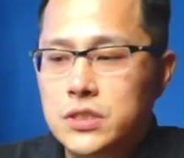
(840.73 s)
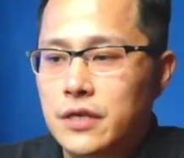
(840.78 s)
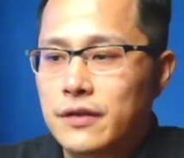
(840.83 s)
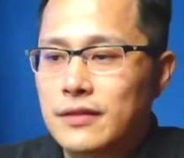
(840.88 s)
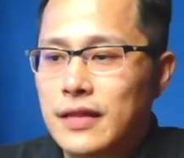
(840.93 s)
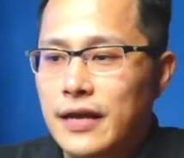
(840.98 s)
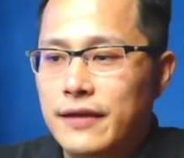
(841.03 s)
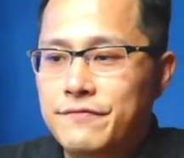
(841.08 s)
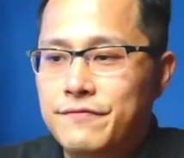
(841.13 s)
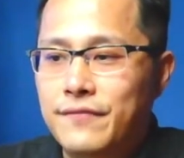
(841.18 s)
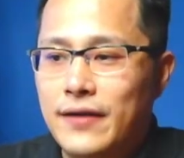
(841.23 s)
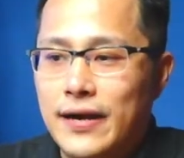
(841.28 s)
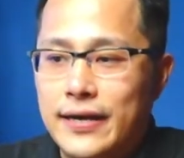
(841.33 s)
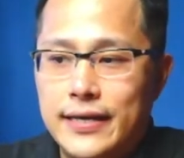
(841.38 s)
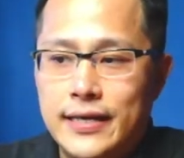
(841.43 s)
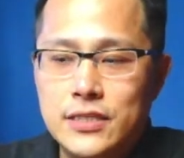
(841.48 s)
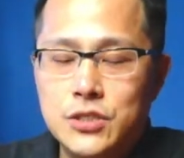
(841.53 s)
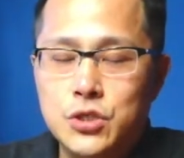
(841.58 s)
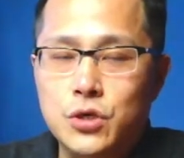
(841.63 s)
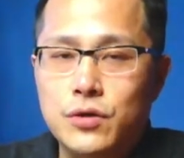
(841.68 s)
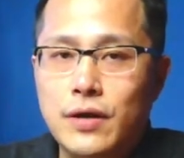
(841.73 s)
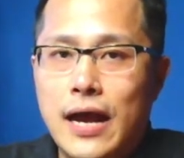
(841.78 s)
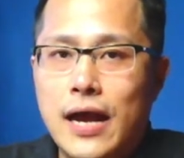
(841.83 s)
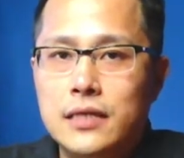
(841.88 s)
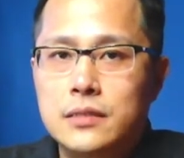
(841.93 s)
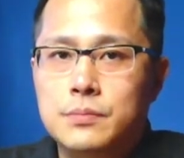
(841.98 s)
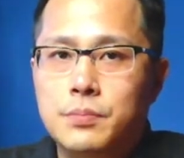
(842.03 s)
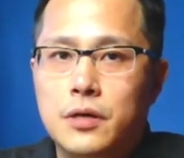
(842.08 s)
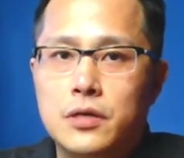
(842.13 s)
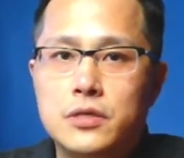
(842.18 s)
and like financial
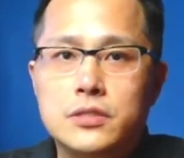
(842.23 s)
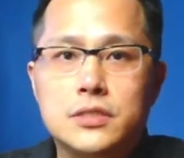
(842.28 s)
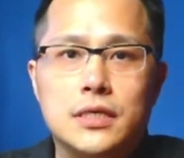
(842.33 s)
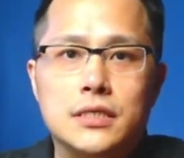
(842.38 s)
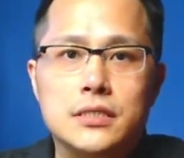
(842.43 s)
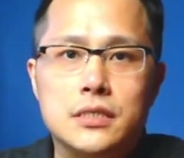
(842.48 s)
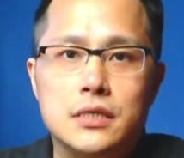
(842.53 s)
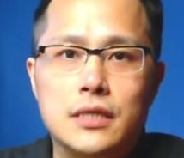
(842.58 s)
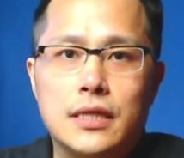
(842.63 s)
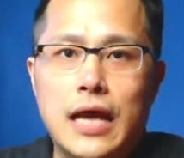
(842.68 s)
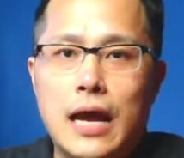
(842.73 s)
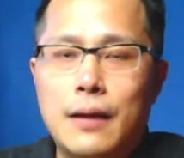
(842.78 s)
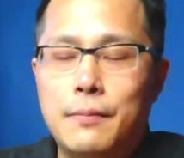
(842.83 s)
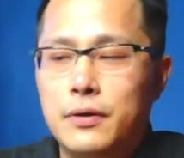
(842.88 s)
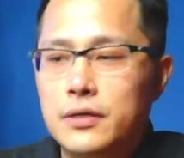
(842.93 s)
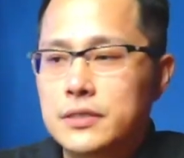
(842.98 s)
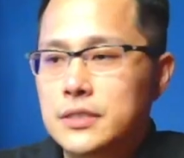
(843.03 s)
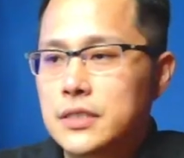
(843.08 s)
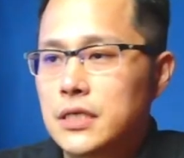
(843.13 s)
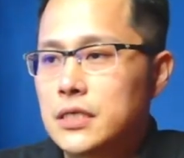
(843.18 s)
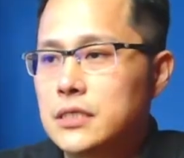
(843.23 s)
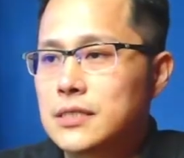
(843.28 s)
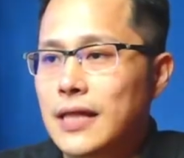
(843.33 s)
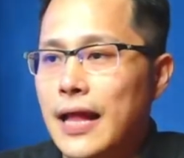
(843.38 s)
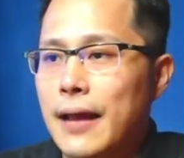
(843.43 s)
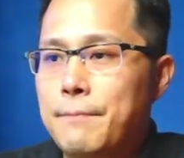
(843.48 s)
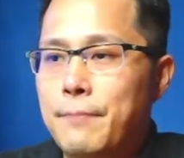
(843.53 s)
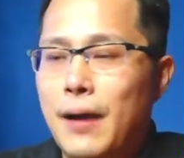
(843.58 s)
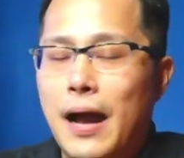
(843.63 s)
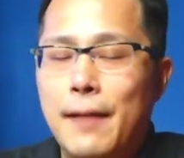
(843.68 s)
experts and celebrities
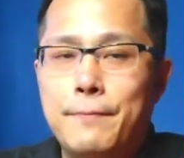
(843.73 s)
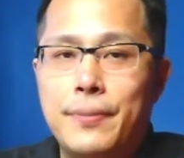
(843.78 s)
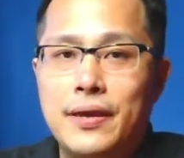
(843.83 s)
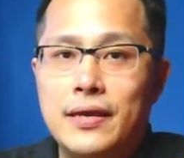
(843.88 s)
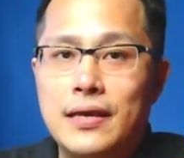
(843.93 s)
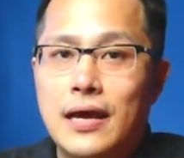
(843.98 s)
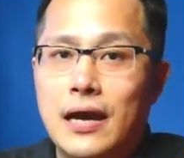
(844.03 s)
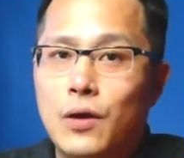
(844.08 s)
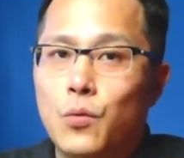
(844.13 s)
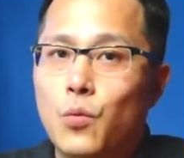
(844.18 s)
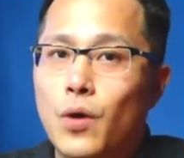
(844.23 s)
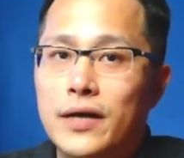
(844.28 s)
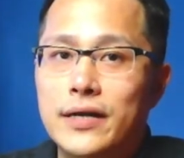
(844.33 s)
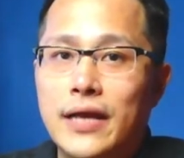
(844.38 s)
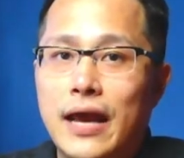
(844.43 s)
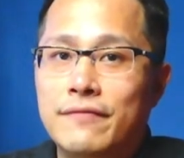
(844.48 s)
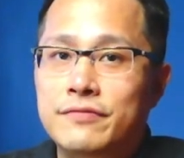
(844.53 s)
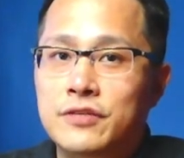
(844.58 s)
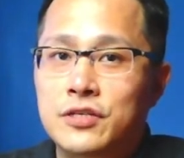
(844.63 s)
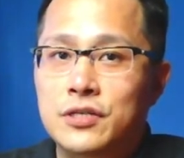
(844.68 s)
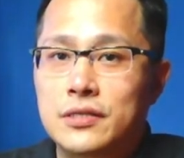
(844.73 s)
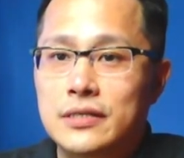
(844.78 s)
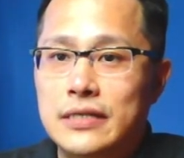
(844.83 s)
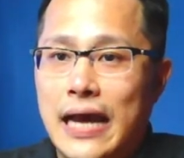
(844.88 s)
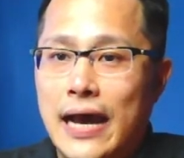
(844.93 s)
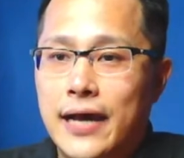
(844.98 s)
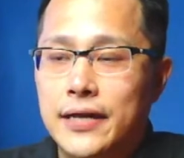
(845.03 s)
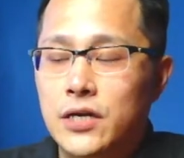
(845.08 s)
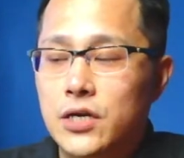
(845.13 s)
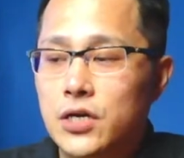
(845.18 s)
like popping out one after
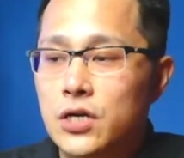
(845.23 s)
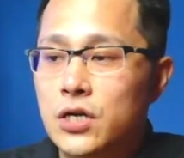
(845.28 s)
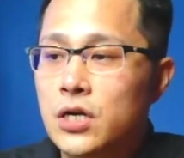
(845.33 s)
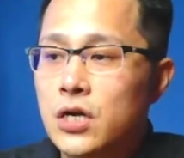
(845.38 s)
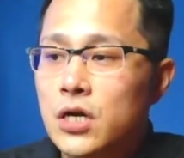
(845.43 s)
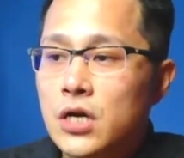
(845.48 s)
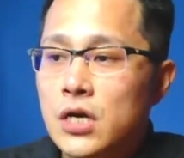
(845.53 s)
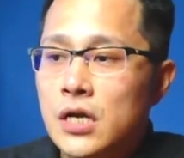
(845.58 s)
another,